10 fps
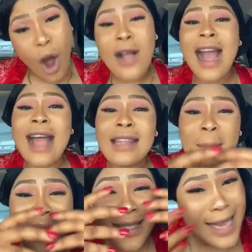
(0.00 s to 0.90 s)
I got
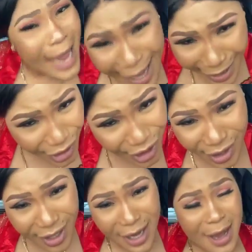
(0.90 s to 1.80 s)
a
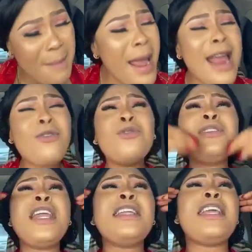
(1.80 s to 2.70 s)
message. Man,
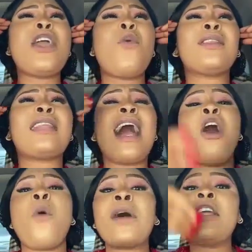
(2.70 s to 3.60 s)
who need you? What that?
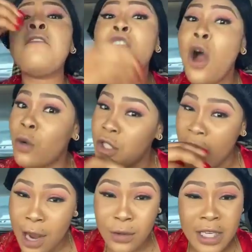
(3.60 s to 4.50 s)
The video go
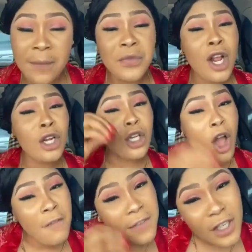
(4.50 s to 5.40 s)
check. You see,
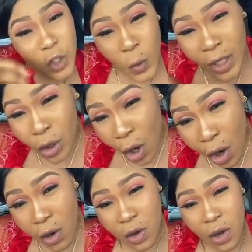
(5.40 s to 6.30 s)
love is sweeter.